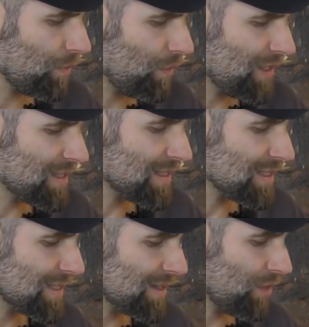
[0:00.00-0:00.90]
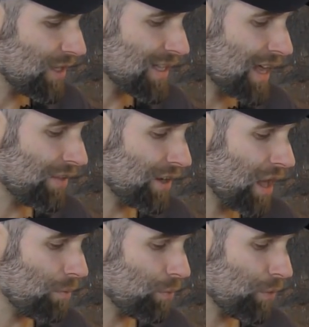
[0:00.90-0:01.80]
this ended
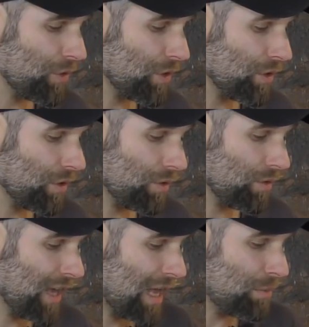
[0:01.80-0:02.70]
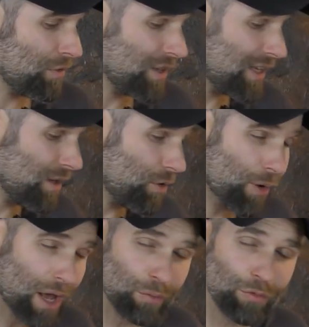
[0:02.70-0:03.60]
up with a ABV
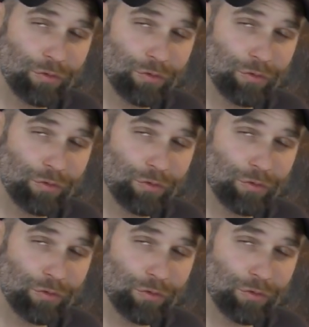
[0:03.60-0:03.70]
around